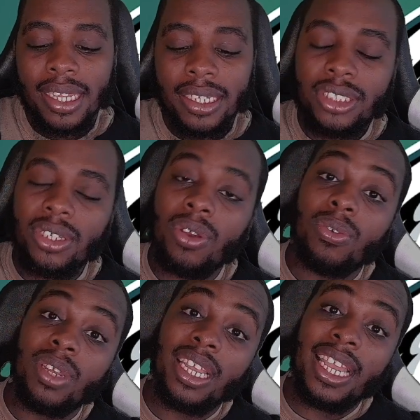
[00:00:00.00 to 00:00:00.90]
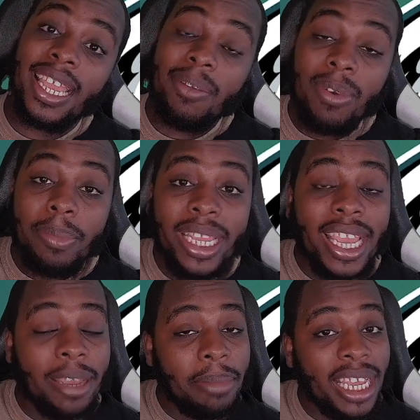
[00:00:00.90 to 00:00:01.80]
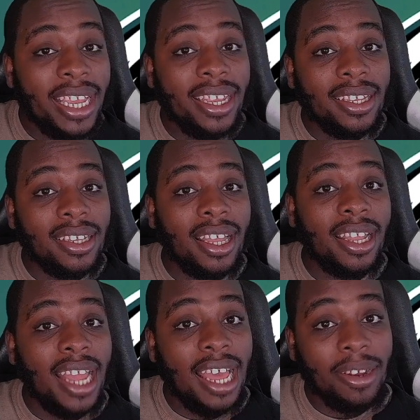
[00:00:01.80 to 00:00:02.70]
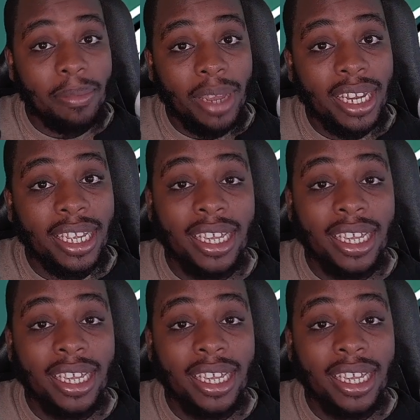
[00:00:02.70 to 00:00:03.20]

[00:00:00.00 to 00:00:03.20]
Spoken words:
So he will be getting paid a lot of money.